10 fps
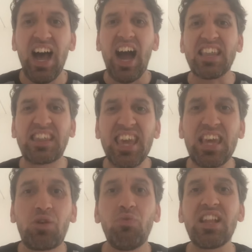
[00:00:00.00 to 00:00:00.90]
I
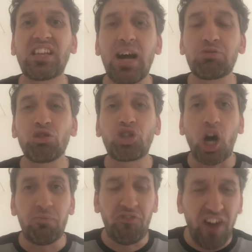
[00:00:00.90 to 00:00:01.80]
think when it comes to
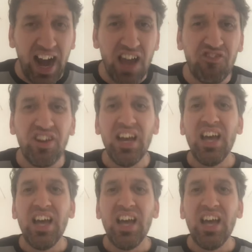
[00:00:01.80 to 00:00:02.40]
top five,